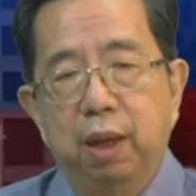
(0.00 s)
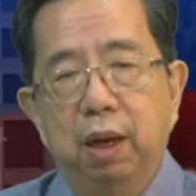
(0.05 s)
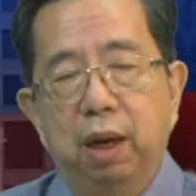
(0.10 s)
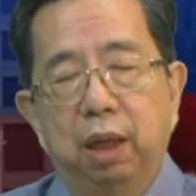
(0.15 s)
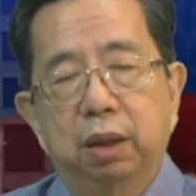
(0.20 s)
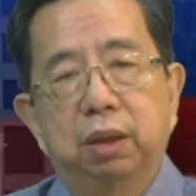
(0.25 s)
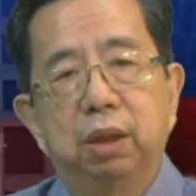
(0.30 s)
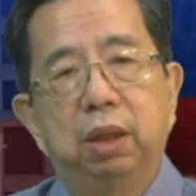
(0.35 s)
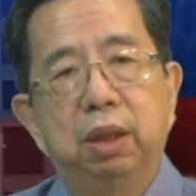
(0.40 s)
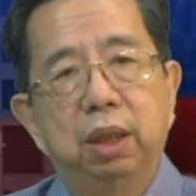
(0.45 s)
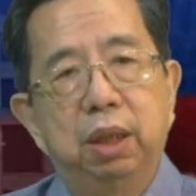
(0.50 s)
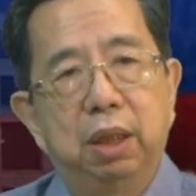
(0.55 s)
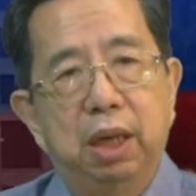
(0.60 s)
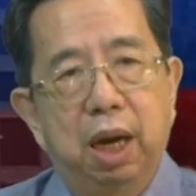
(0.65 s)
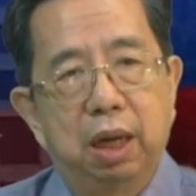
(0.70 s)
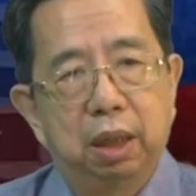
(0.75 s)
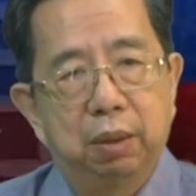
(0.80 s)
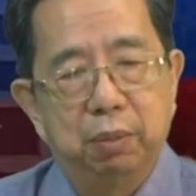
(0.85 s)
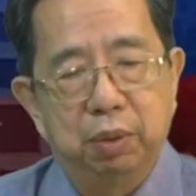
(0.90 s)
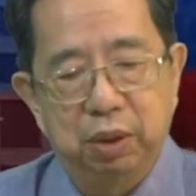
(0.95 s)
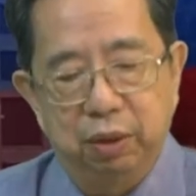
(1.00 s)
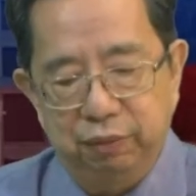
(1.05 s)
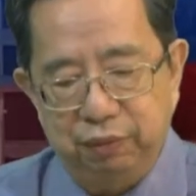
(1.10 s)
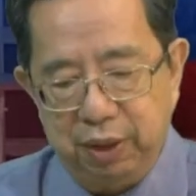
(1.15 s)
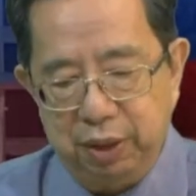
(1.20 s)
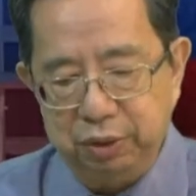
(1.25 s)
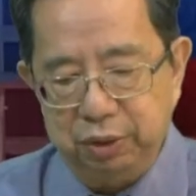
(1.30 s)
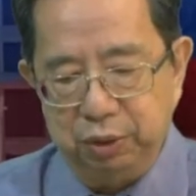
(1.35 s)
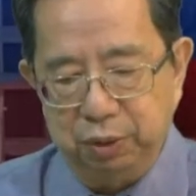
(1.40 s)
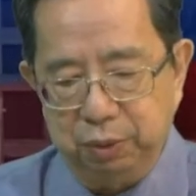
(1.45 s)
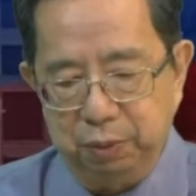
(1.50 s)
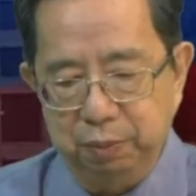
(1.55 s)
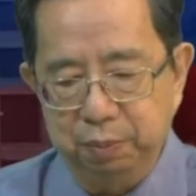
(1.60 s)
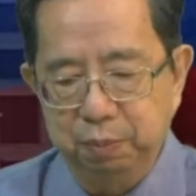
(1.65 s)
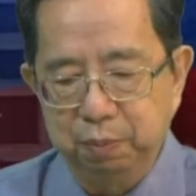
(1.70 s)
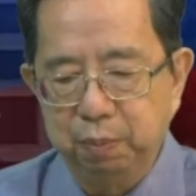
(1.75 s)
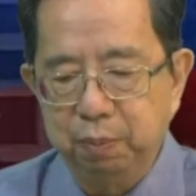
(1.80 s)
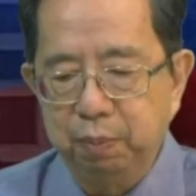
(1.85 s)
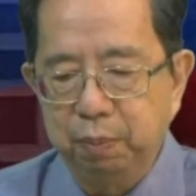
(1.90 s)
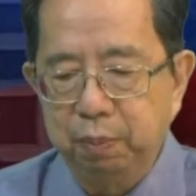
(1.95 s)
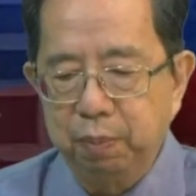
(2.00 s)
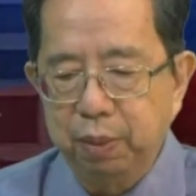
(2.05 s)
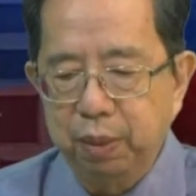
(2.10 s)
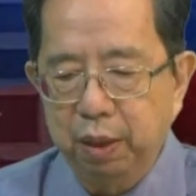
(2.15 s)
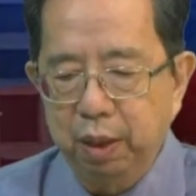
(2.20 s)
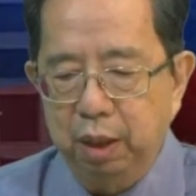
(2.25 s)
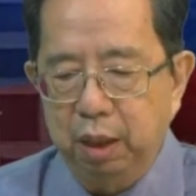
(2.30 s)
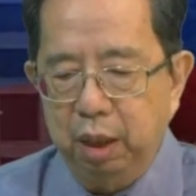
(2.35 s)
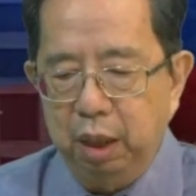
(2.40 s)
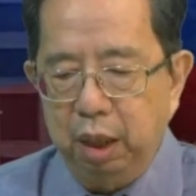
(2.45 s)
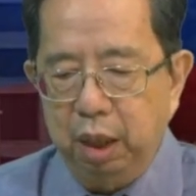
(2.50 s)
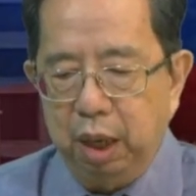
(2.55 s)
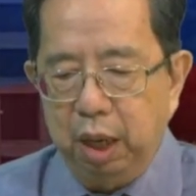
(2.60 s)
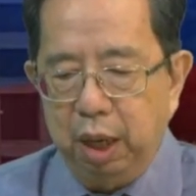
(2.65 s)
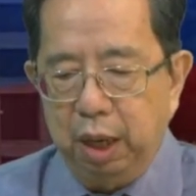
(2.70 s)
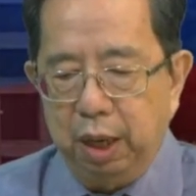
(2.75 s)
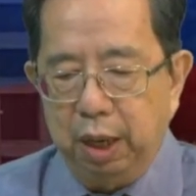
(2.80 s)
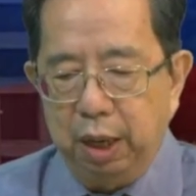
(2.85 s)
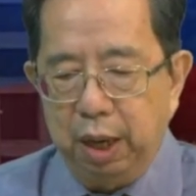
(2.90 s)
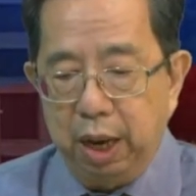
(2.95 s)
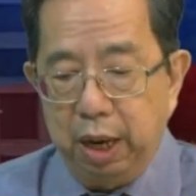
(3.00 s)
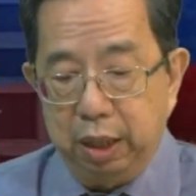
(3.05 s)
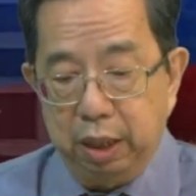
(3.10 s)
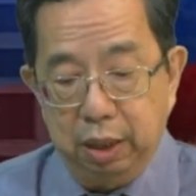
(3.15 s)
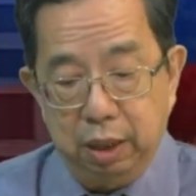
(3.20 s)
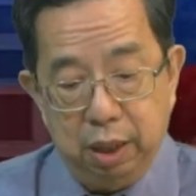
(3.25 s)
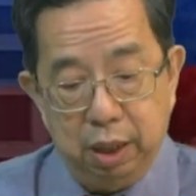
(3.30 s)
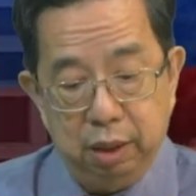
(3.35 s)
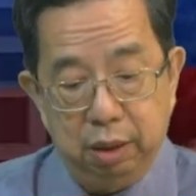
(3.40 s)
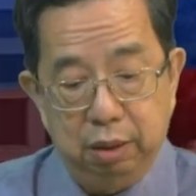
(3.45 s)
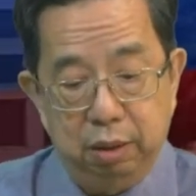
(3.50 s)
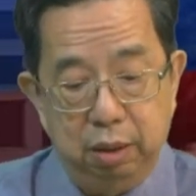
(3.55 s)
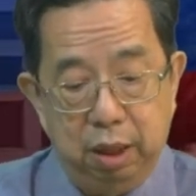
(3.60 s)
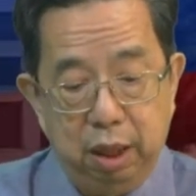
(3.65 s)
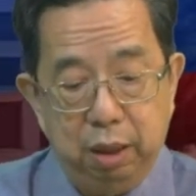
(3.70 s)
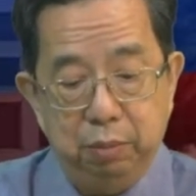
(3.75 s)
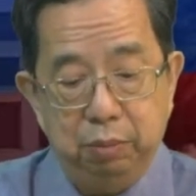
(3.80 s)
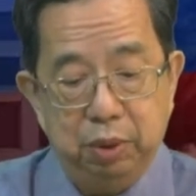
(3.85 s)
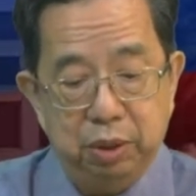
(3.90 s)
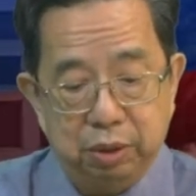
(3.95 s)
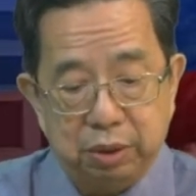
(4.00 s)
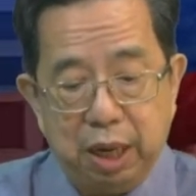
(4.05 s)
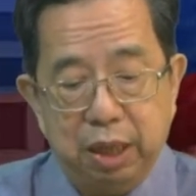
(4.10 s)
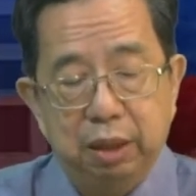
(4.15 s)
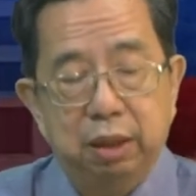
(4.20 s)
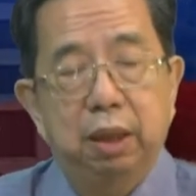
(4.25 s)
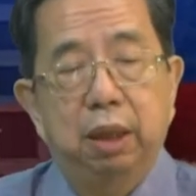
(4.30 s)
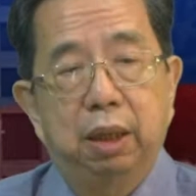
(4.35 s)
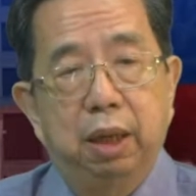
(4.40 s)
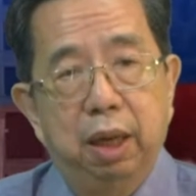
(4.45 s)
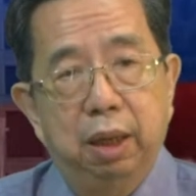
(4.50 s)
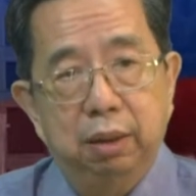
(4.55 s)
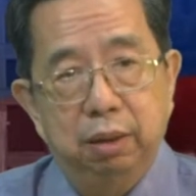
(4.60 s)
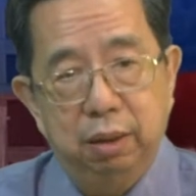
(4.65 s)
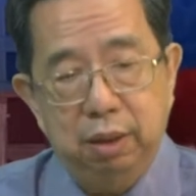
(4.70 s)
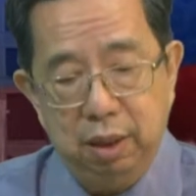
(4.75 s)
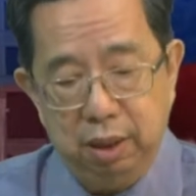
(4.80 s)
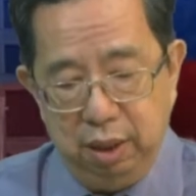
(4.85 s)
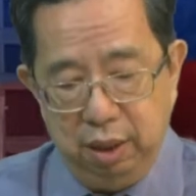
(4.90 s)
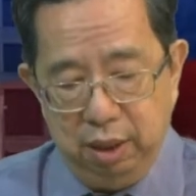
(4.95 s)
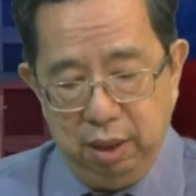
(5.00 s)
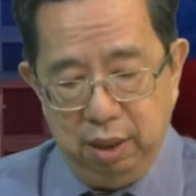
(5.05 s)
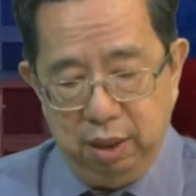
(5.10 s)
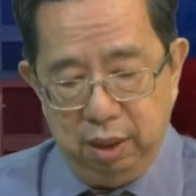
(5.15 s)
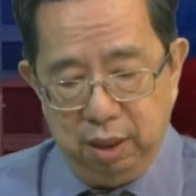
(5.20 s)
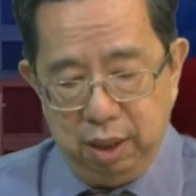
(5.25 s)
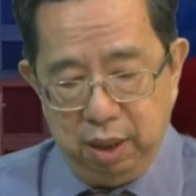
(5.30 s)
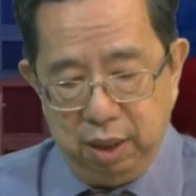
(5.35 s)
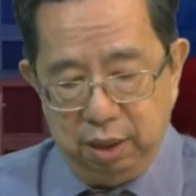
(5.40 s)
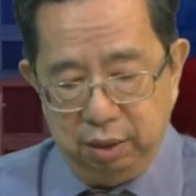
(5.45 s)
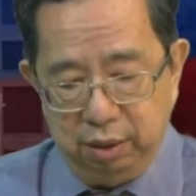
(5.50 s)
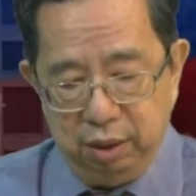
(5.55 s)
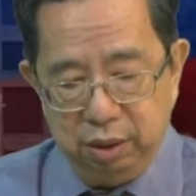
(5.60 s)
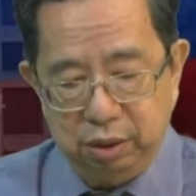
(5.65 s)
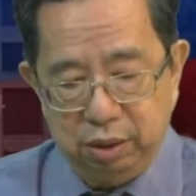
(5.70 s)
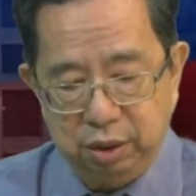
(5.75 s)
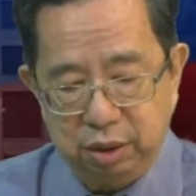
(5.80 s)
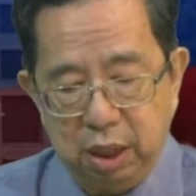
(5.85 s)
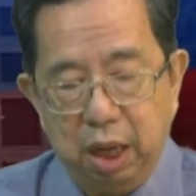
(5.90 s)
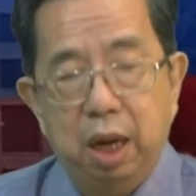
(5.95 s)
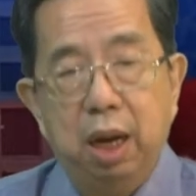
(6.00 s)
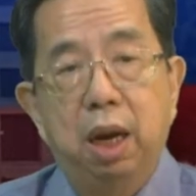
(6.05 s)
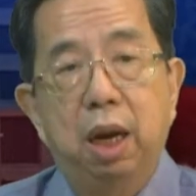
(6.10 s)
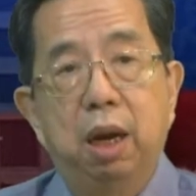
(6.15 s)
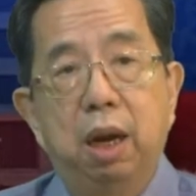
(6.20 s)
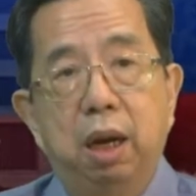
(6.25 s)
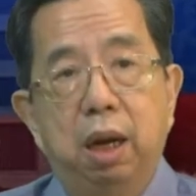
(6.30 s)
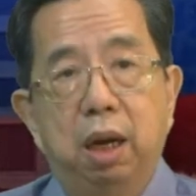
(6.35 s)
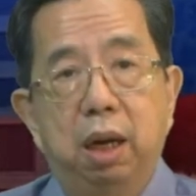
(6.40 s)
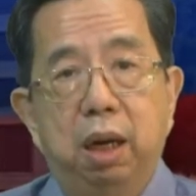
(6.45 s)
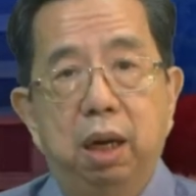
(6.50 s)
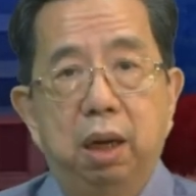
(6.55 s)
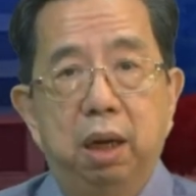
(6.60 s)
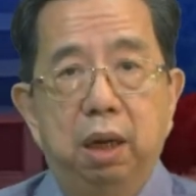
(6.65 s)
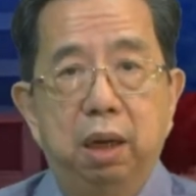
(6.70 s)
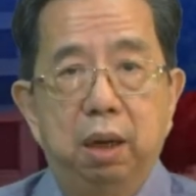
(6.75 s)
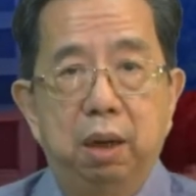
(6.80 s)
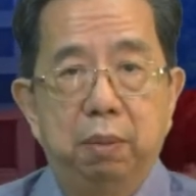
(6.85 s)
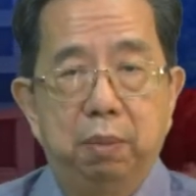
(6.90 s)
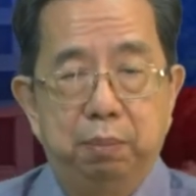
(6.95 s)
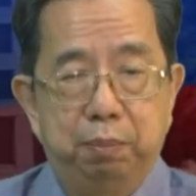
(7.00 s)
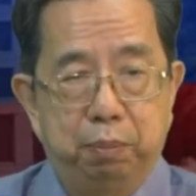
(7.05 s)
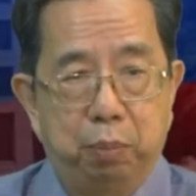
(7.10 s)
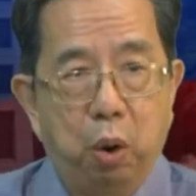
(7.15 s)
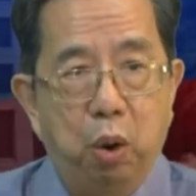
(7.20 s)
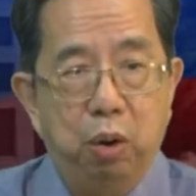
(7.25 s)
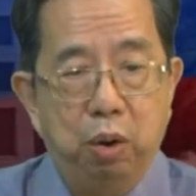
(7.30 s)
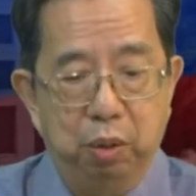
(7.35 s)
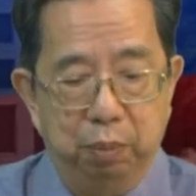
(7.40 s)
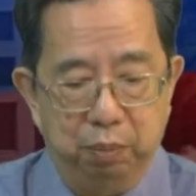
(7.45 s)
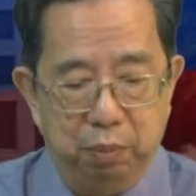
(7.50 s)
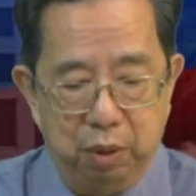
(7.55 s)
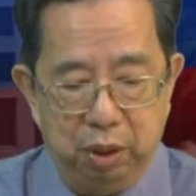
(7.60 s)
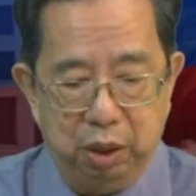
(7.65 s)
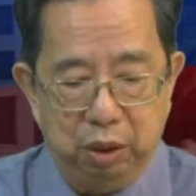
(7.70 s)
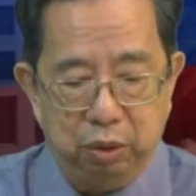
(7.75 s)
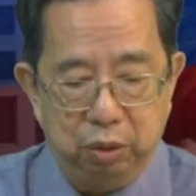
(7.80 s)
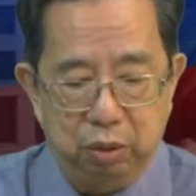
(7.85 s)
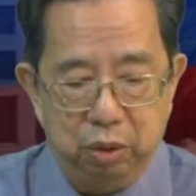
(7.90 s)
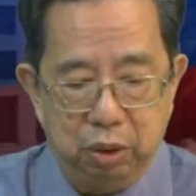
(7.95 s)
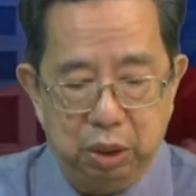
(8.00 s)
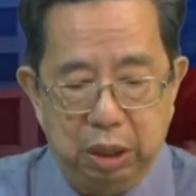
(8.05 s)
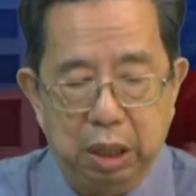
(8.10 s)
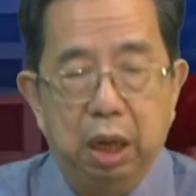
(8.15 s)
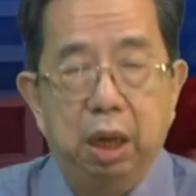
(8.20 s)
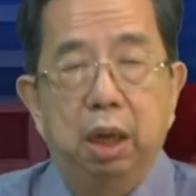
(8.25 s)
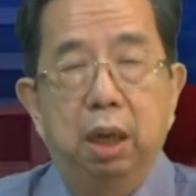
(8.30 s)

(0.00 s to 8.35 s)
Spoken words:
Attorney Gary Bonifacio, I heard him recite again this poem, itong